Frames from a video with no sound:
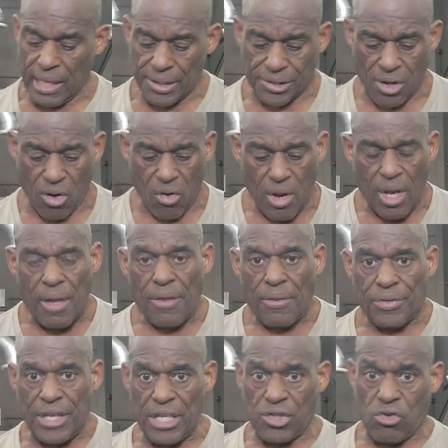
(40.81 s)
So
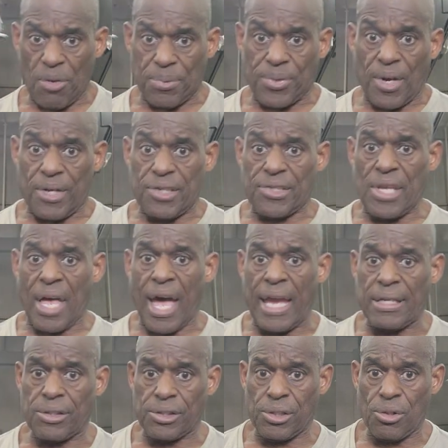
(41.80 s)
these grips are
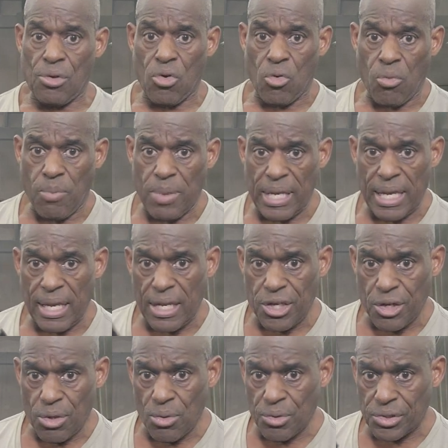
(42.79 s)
designed to be
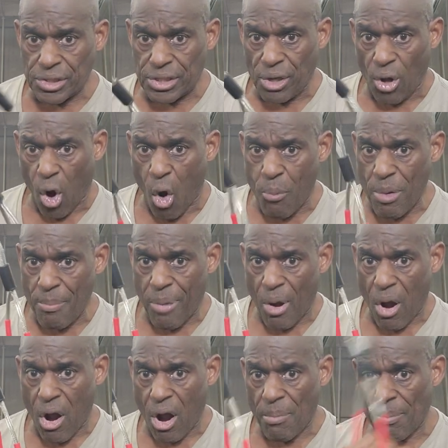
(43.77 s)
used in an open
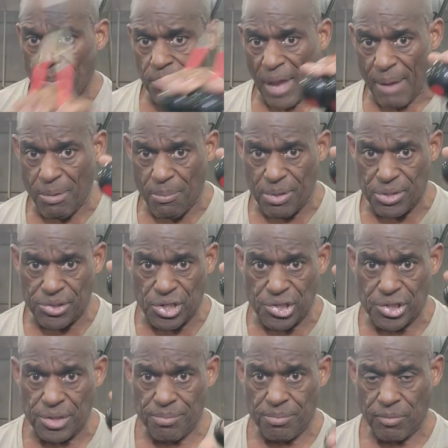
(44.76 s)
palm type of
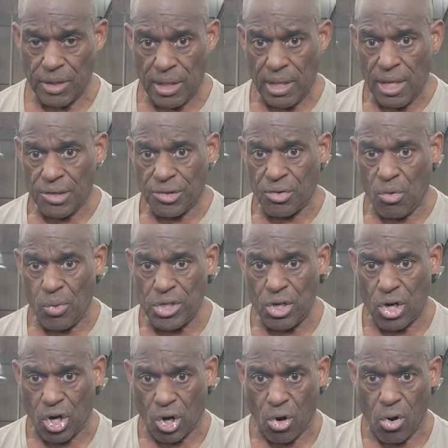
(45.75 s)
position. So when
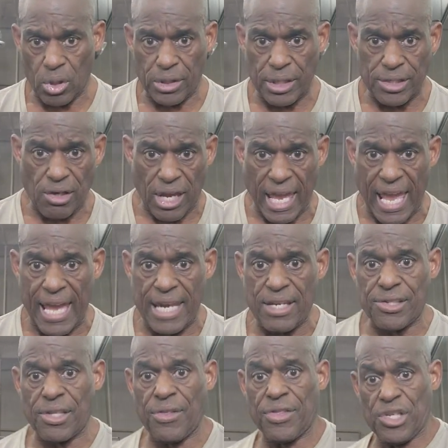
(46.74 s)
you're curling, your hand
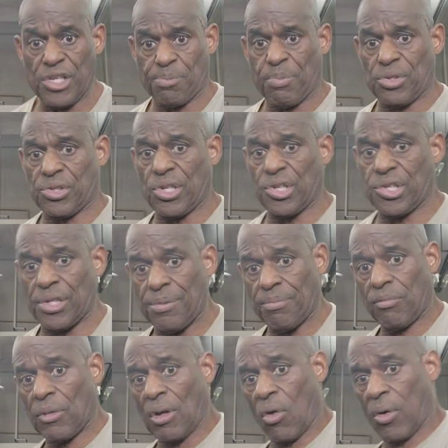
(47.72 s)
is in this position,
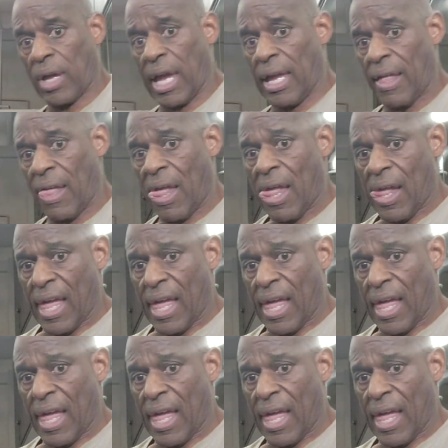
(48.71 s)
okay?